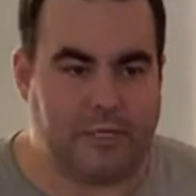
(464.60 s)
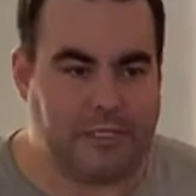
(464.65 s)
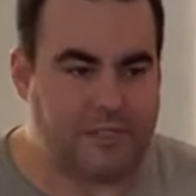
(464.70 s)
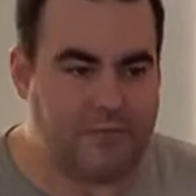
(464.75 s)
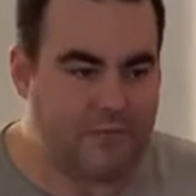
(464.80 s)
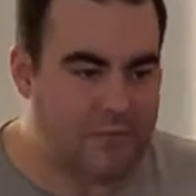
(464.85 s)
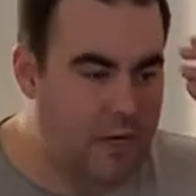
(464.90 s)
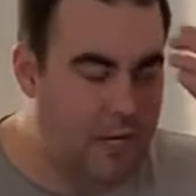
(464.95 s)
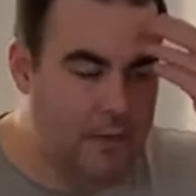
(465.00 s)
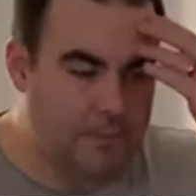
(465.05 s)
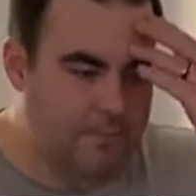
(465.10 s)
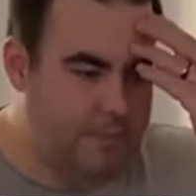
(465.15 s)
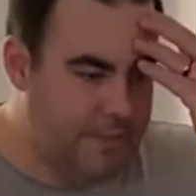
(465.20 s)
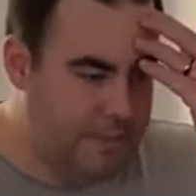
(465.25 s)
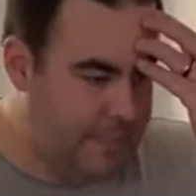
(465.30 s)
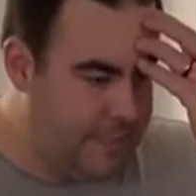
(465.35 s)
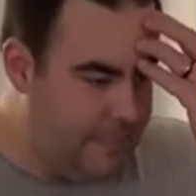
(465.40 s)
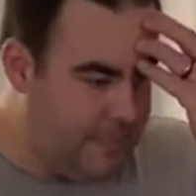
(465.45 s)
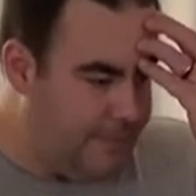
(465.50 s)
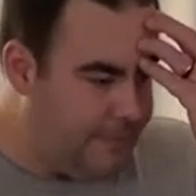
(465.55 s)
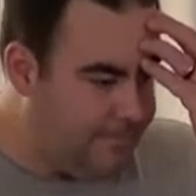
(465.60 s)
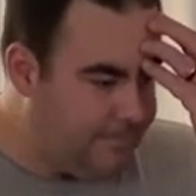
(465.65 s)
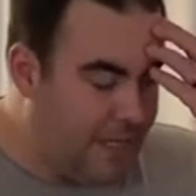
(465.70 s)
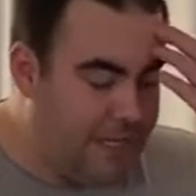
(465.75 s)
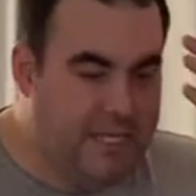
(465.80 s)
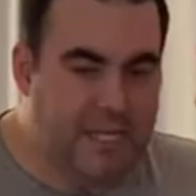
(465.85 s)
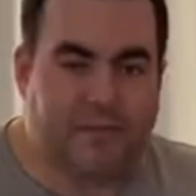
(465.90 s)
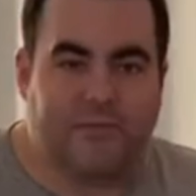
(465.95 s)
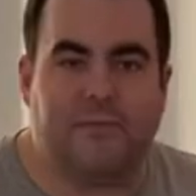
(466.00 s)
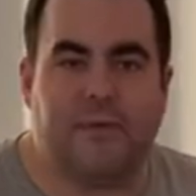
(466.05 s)
he's from, but
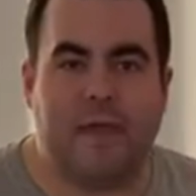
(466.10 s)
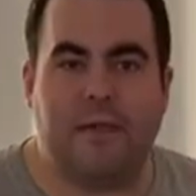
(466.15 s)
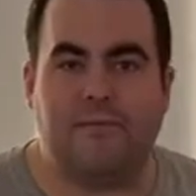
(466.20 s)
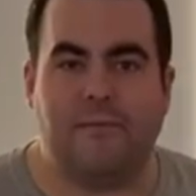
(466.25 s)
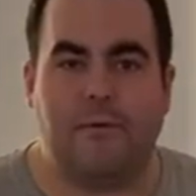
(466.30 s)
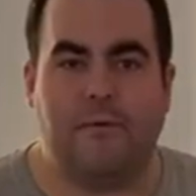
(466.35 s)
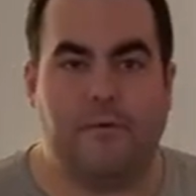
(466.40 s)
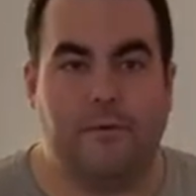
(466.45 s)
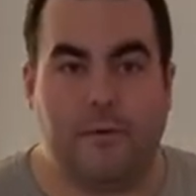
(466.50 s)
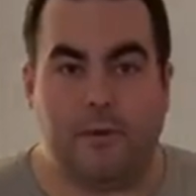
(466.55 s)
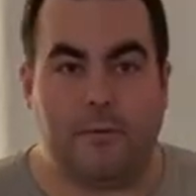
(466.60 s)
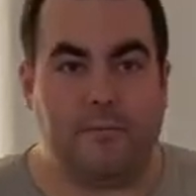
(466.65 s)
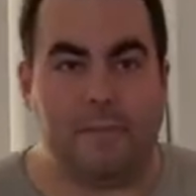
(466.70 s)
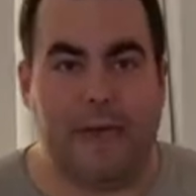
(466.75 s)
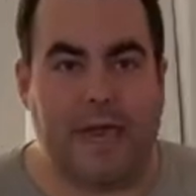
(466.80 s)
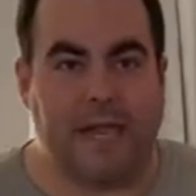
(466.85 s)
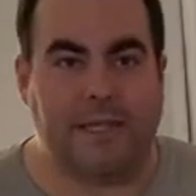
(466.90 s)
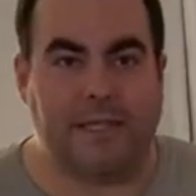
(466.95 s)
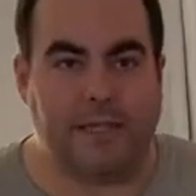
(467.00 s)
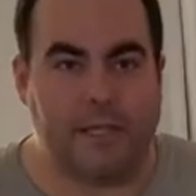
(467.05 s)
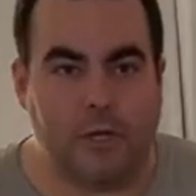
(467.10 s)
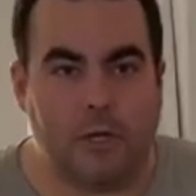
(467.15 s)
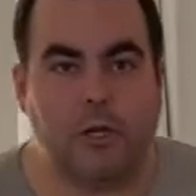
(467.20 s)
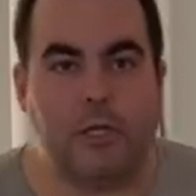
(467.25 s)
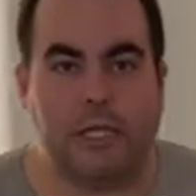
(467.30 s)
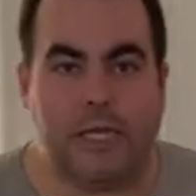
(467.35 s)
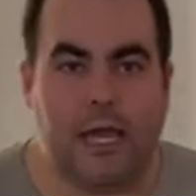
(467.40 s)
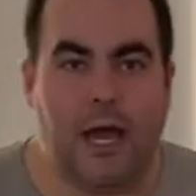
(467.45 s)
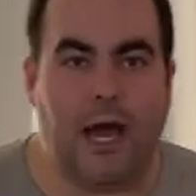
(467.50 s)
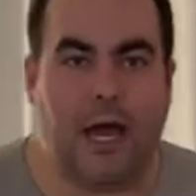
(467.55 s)
I did a favor for him back in the
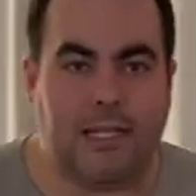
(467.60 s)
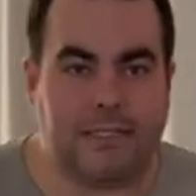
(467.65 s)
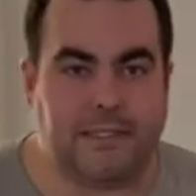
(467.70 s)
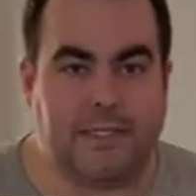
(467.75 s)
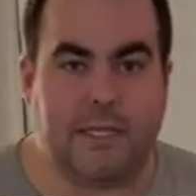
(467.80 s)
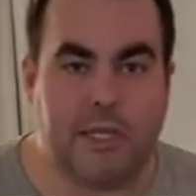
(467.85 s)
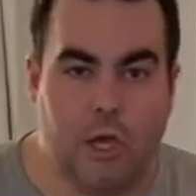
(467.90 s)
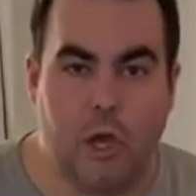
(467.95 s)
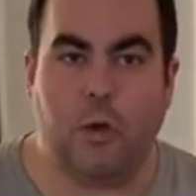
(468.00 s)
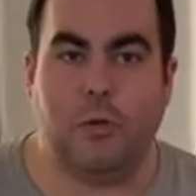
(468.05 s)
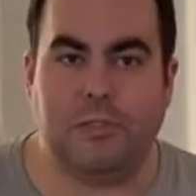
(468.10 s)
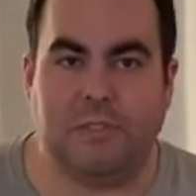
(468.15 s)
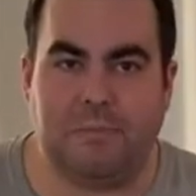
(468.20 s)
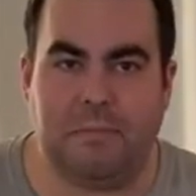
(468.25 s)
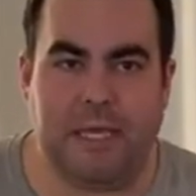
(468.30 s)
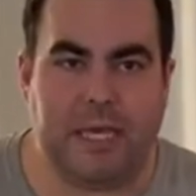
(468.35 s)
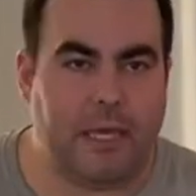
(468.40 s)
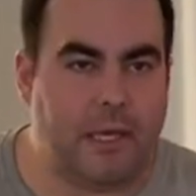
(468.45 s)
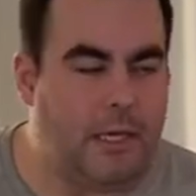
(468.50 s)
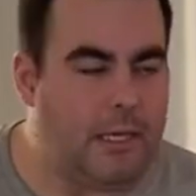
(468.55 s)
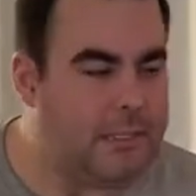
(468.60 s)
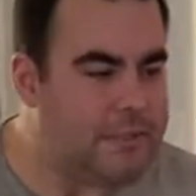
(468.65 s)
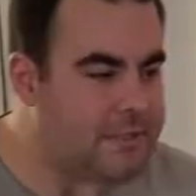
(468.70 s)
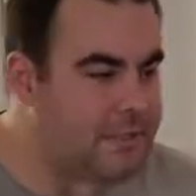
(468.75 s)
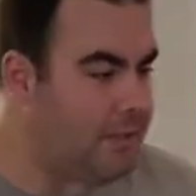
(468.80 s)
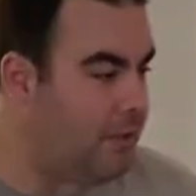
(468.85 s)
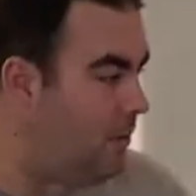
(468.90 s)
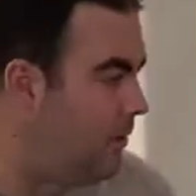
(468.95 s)
early aughts, and he owes me. So